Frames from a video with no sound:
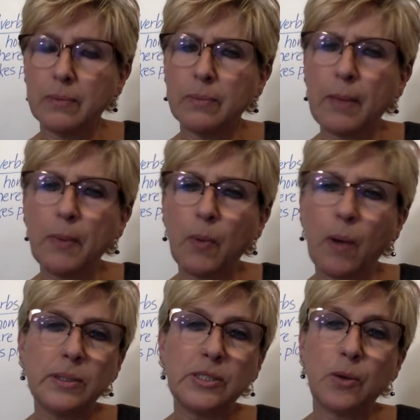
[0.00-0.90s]
Remember,
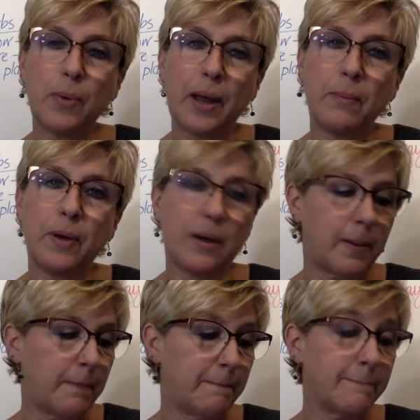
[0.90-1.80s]
what was her brown book?
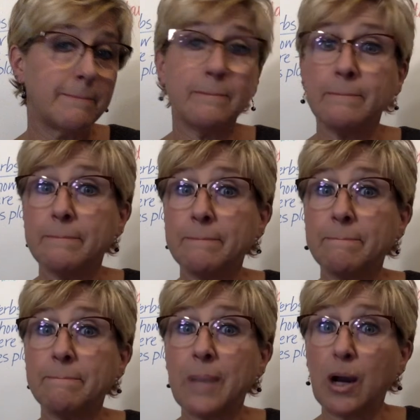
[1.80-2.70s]

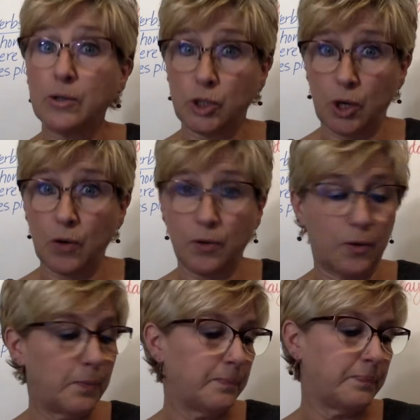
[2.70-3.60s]
Her
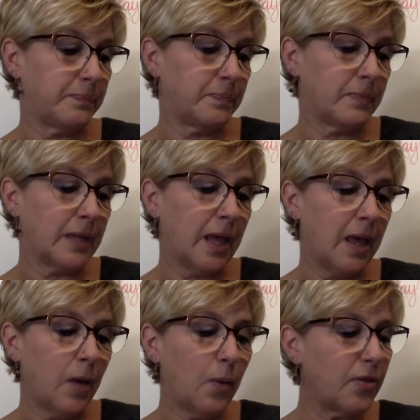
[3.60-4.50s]
journal.
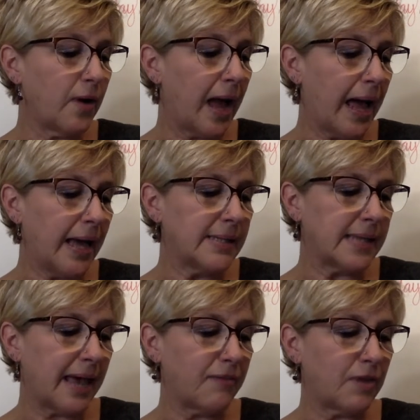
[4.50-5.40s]
With her eyes
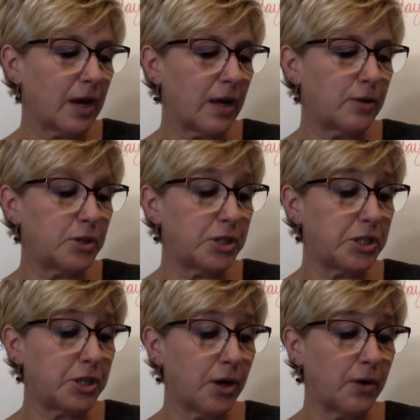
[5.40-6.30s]
half closed, she
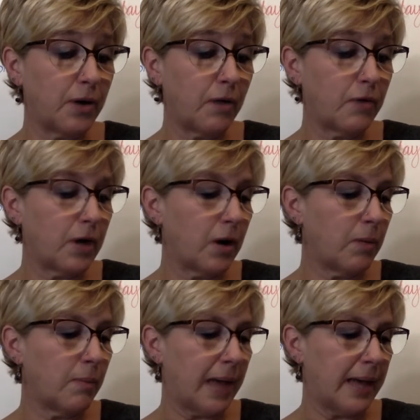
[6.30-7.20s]
turned over in her
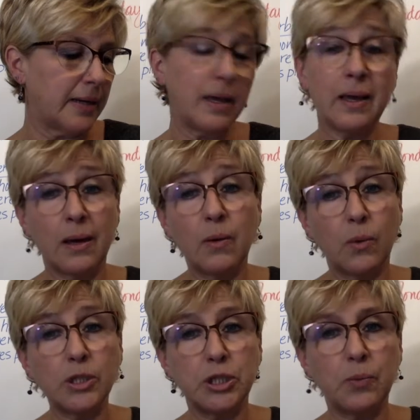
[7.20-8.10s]
mind
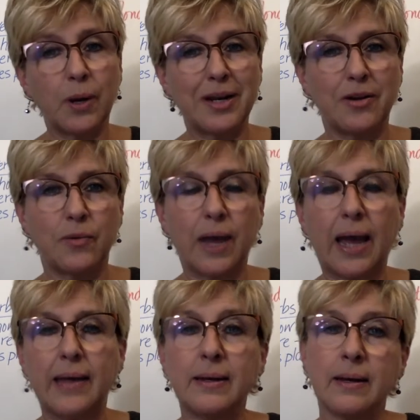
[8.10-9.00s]
what she wanted to
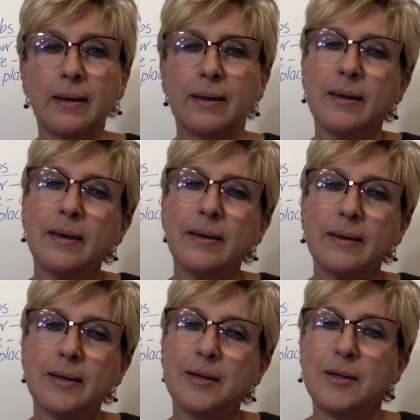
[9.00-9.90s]
write.
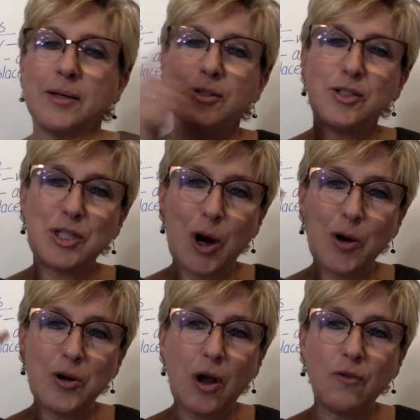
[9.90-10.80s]

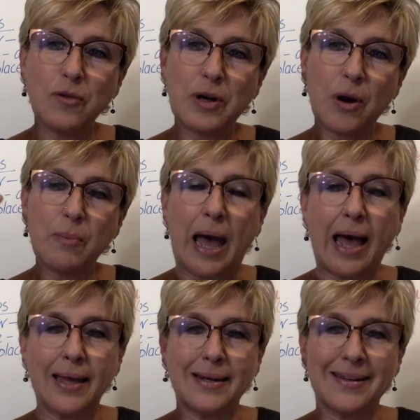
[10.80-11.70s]
Turned over in her
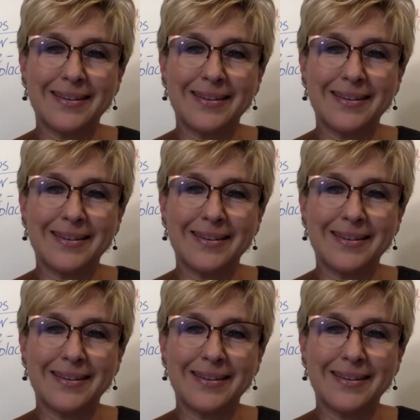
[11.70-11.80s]
mind.